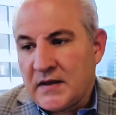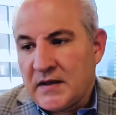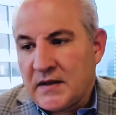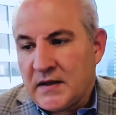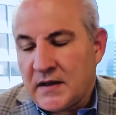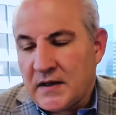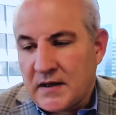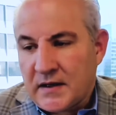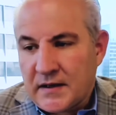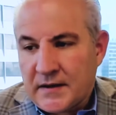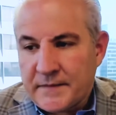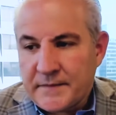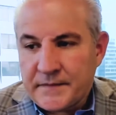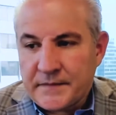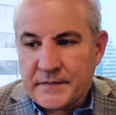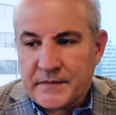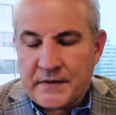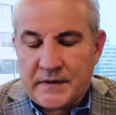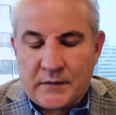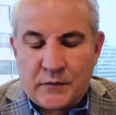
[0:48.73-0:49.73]

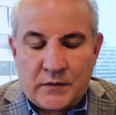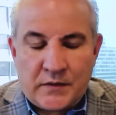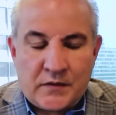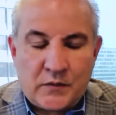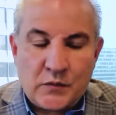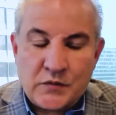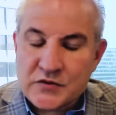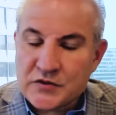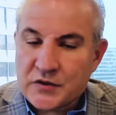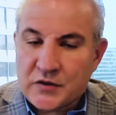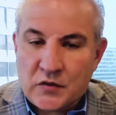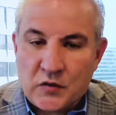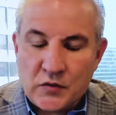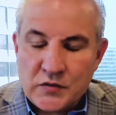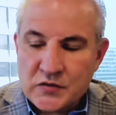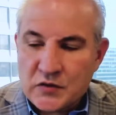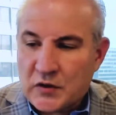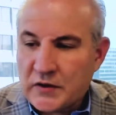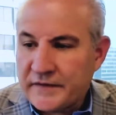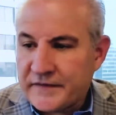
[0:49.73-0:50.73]
which
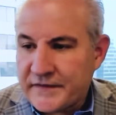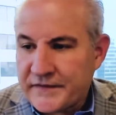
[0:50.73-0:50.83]
includes all of